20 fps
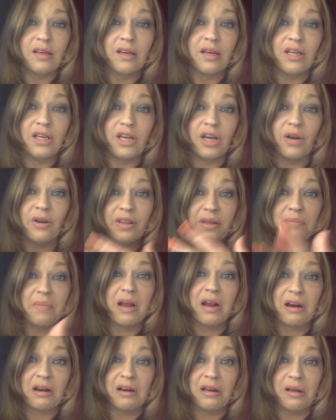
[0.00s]
you know, and they
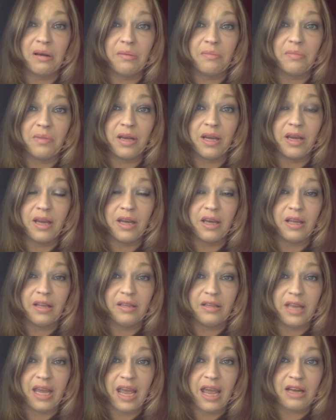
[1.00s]
married them,
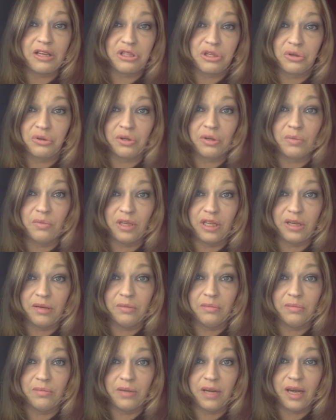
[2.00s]
and they had children with
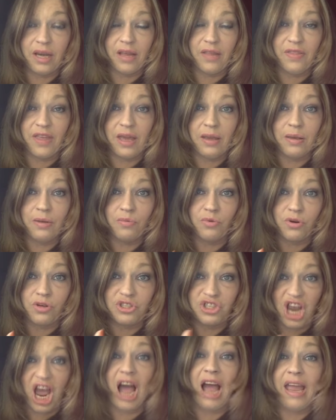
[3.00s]
them, and they were
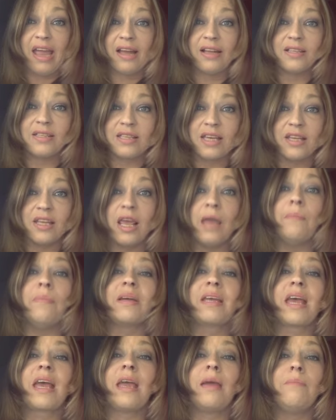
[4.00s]
giants, and they
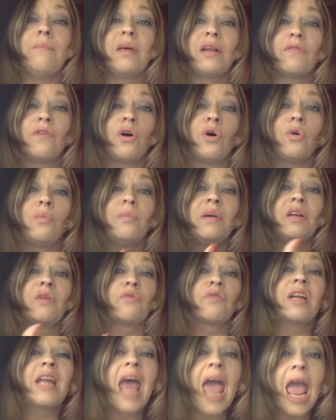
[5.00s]
became men of old, men
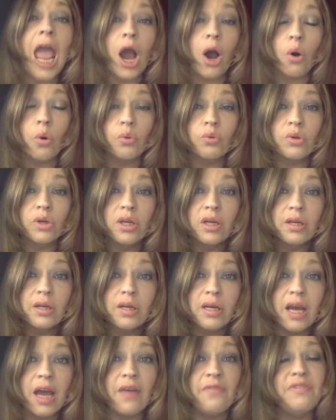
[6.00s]
of renown.
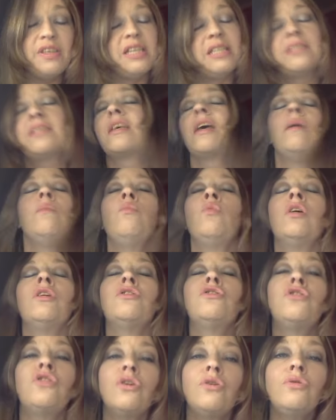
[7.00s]
And these same
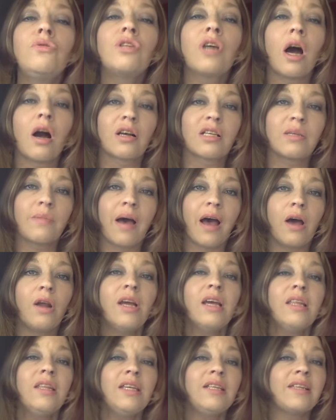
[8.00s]
ones Jude talks about,
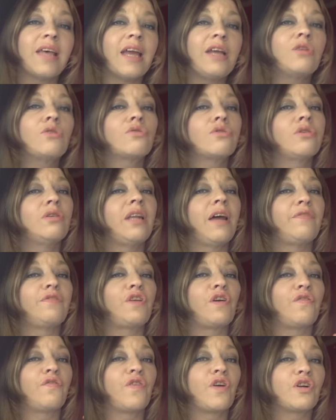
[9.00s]
these angels who left
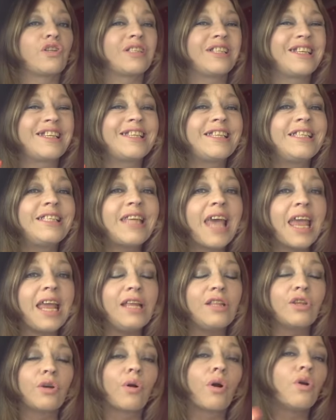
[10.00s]
their first
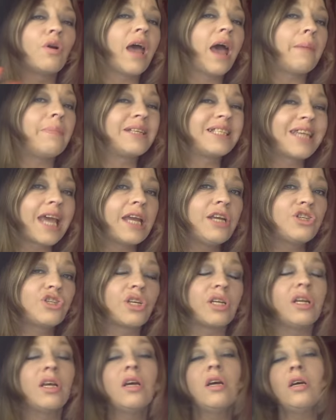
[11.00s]
estate, their own
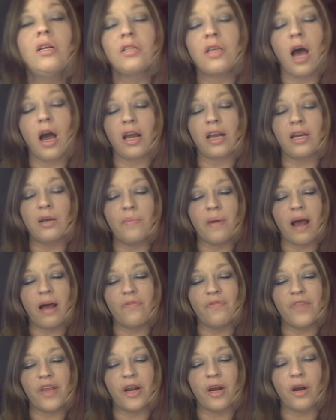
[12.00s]
habitation, talking
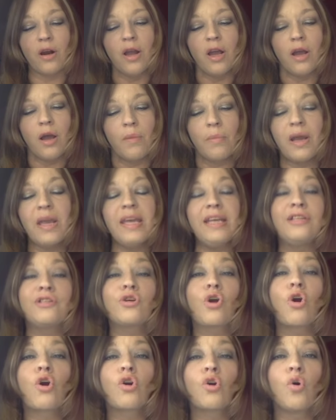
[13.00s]
about their
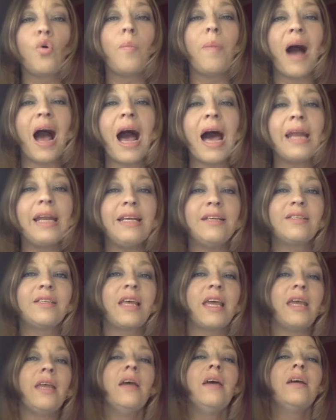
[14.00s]
eternal bodies.
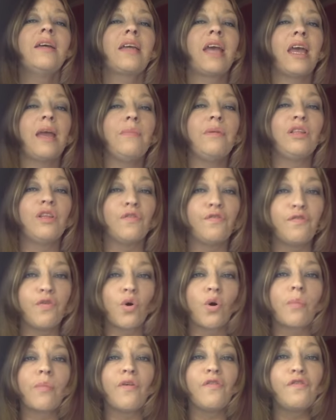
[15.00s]
They came in the
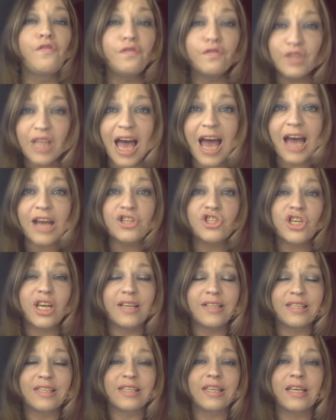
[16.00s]
form of flesh
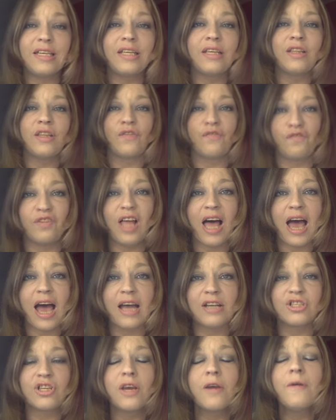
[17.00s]
and sinned in the
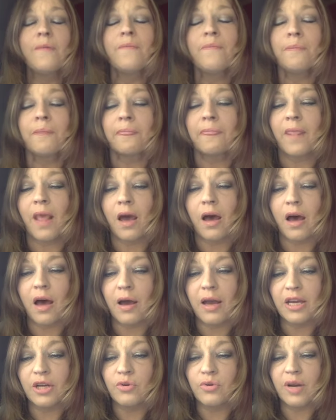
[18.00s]
flesh
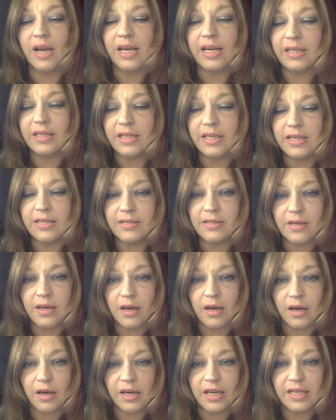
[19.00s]
uh, and created these
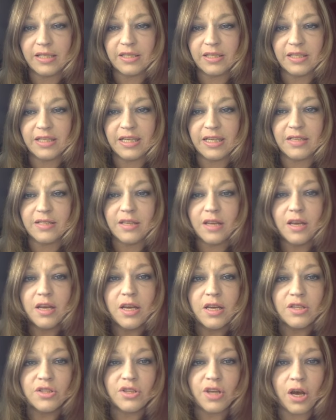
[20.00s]
uh, entities.
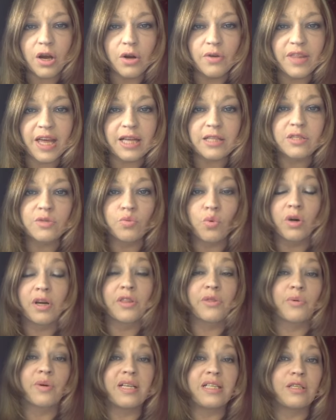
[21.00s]
So that's one
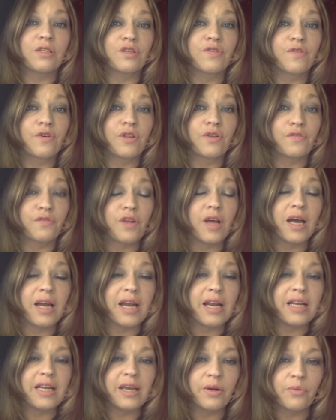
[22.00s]
of the reasons for the flood.
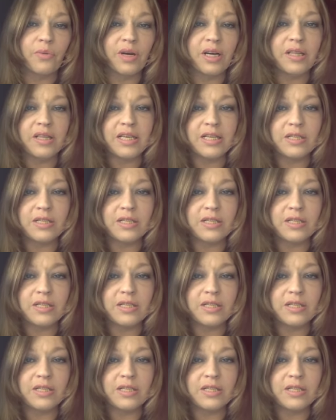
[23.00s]
It had to get rid of